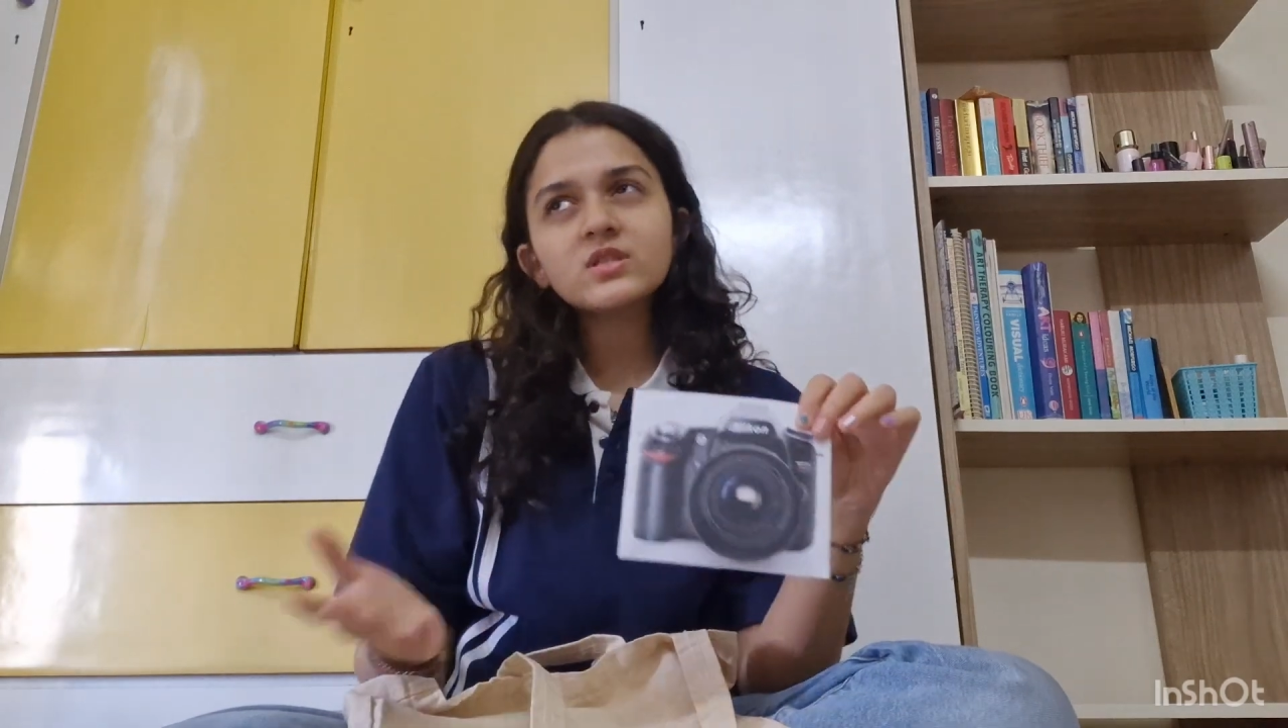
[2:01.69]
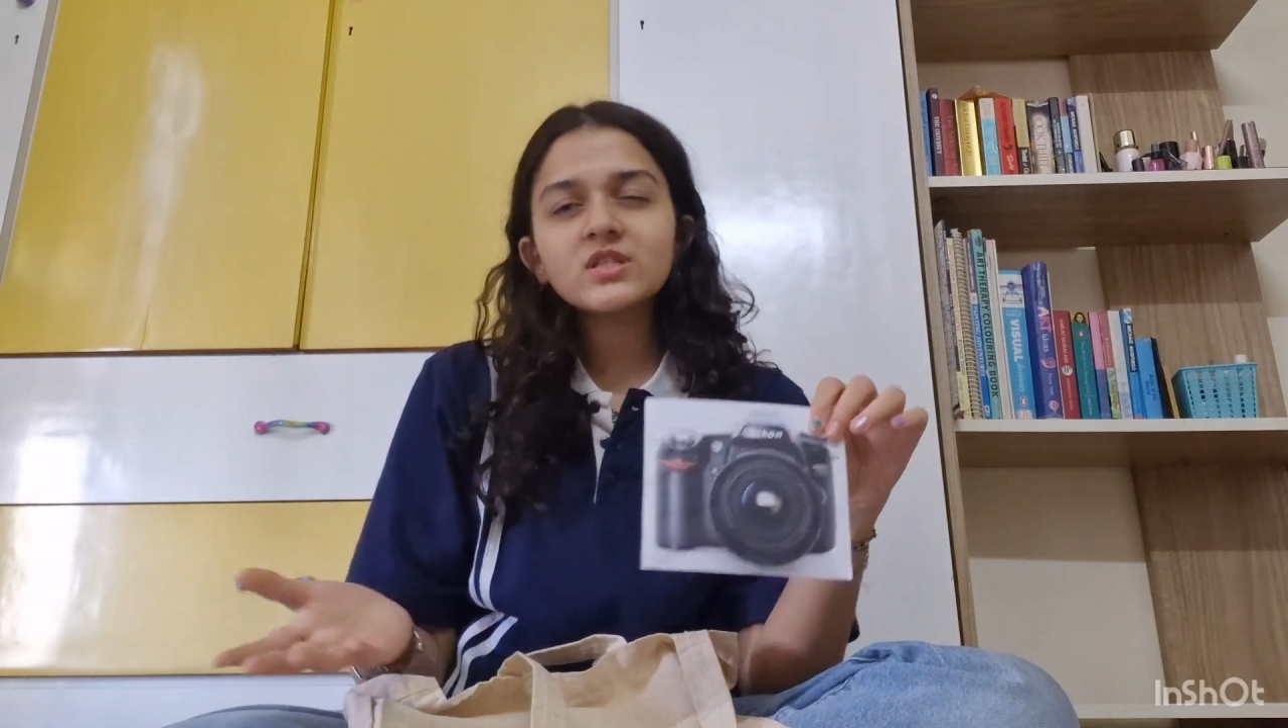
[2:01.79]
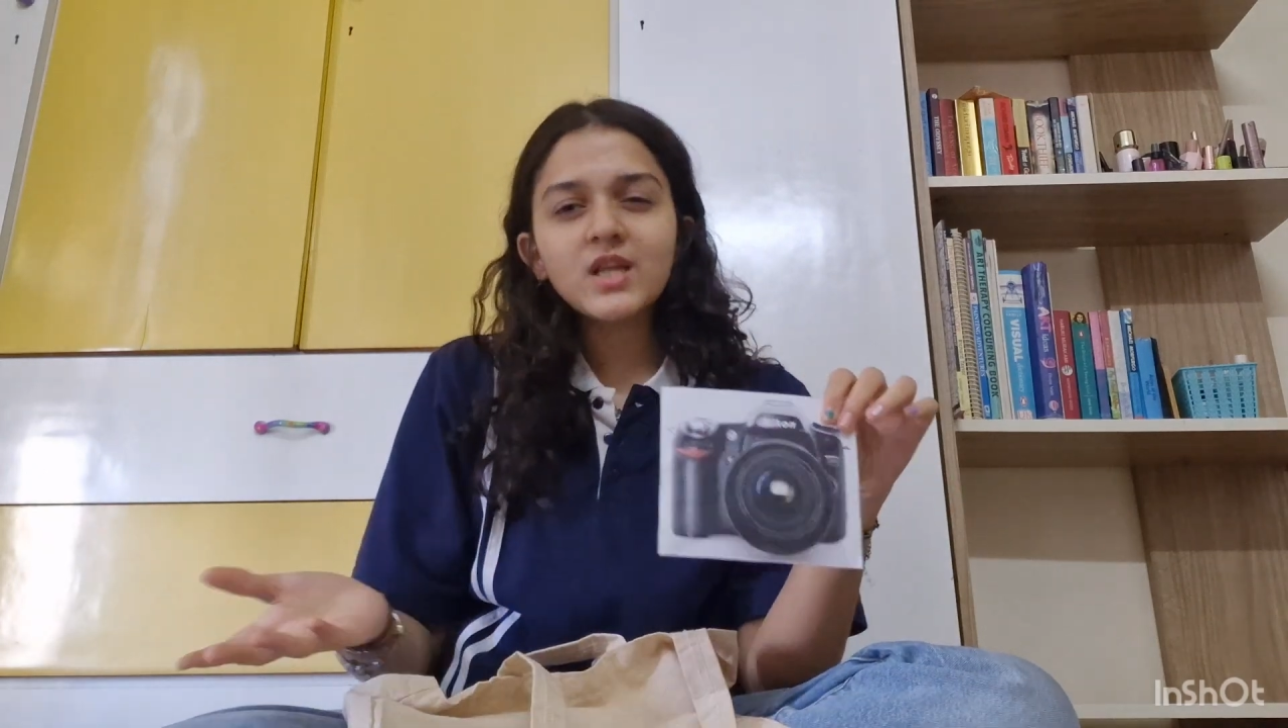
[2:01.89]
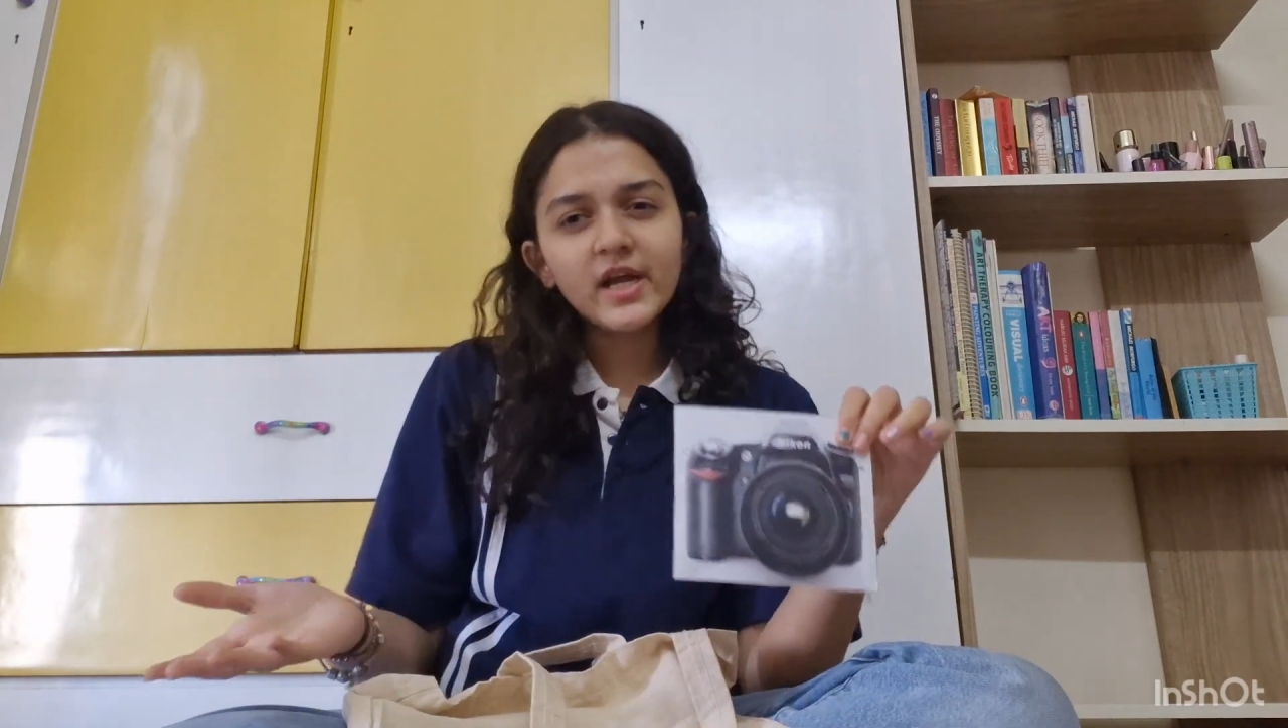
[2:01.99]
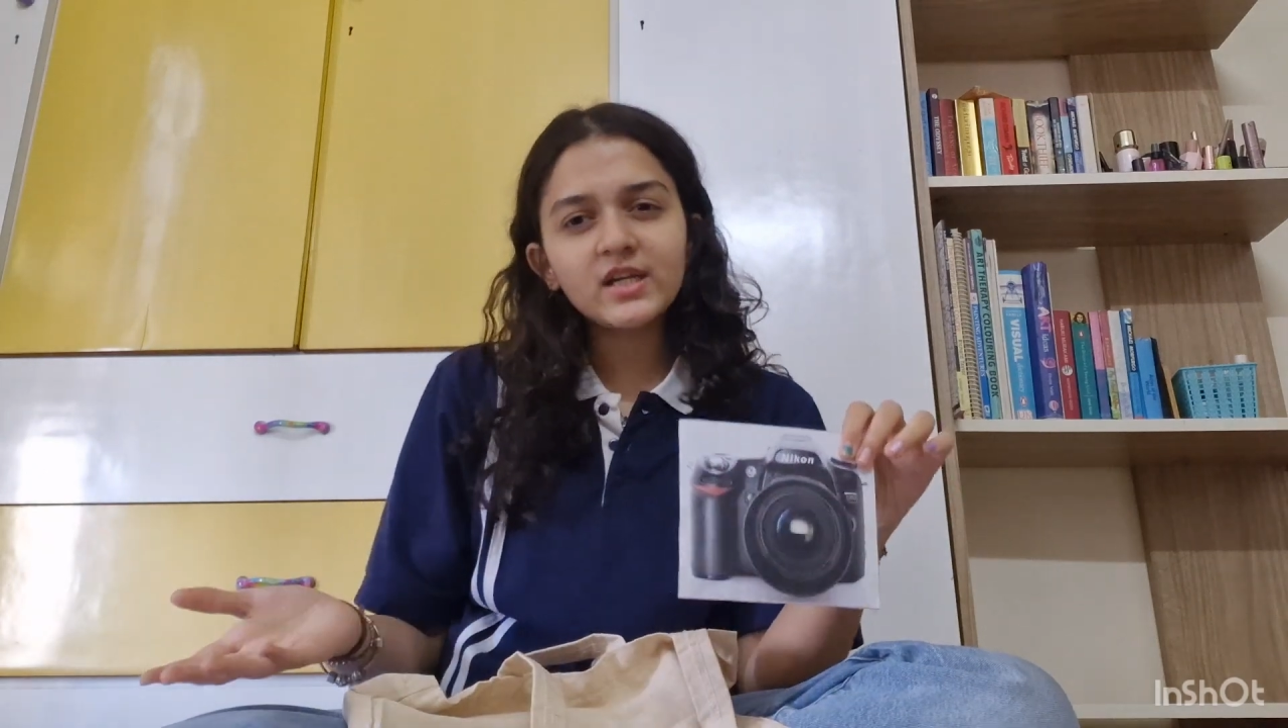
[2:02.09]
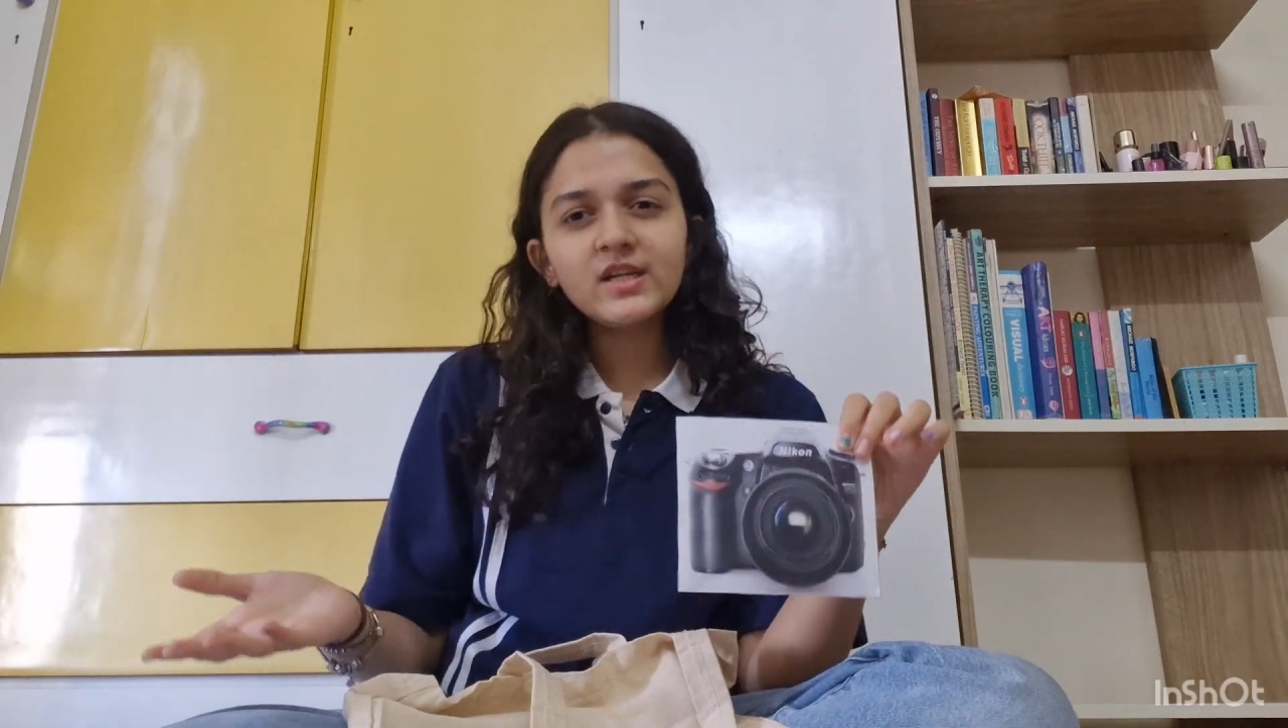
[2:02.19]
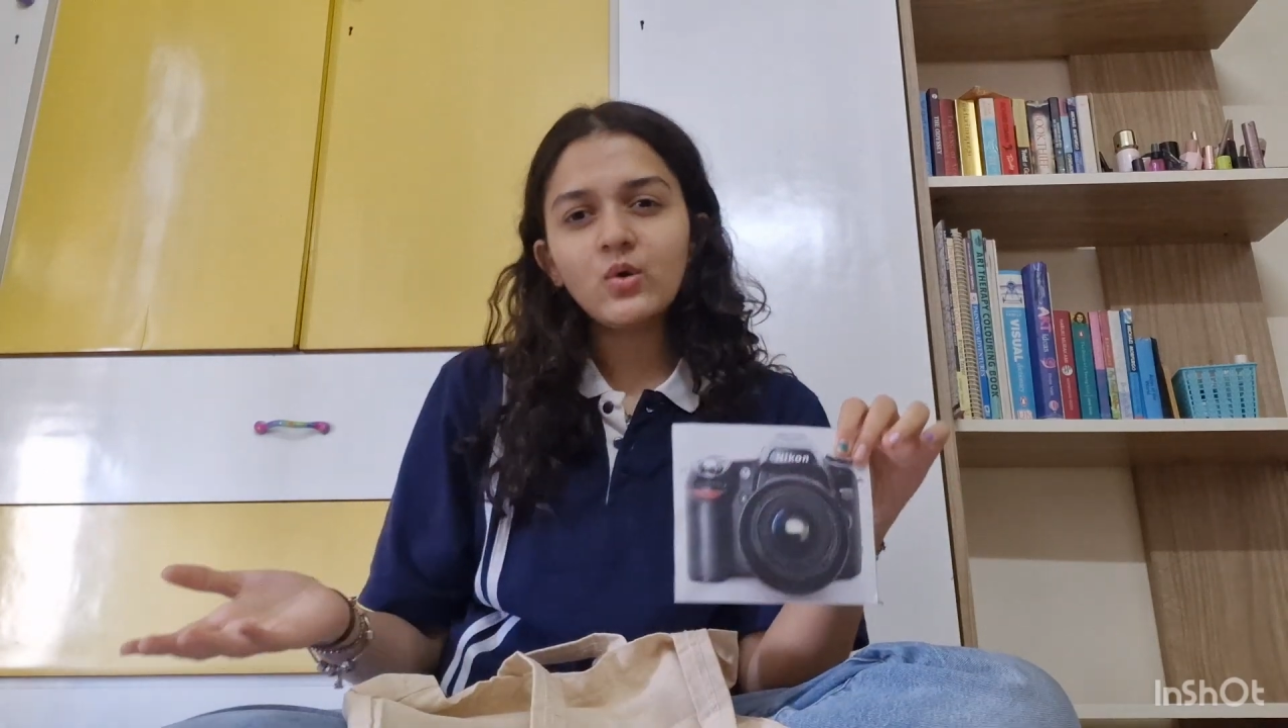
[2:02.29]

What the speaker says: a slightly